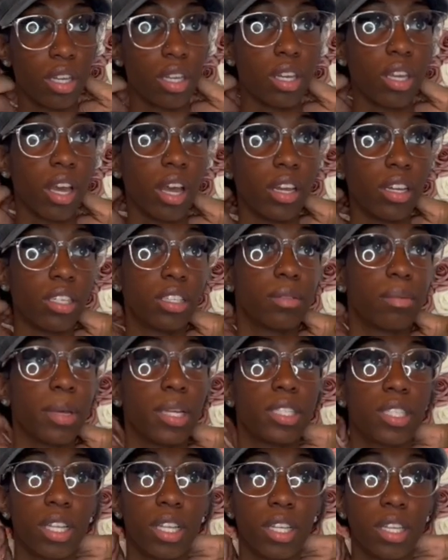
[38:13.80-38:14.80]
uh, this is
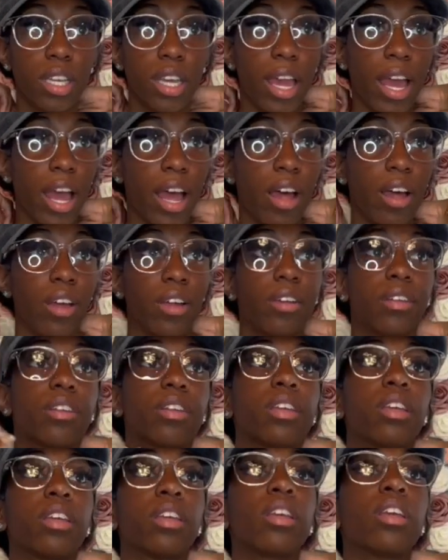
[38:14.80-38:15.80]
basically how
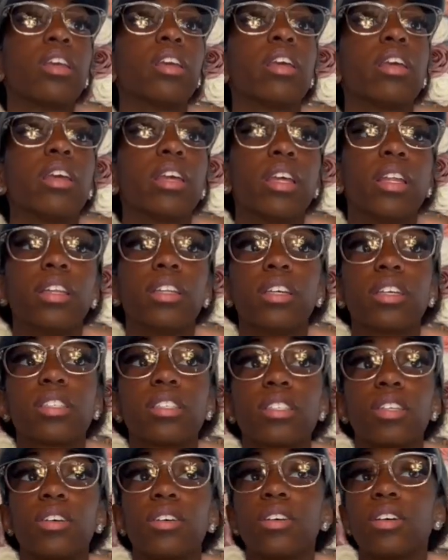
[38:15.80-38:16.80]
it looks
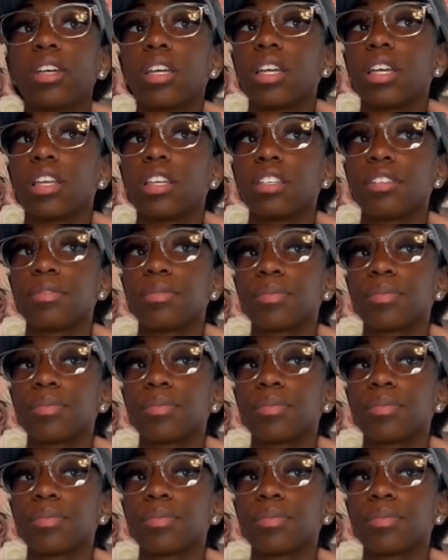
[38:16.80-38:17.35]
on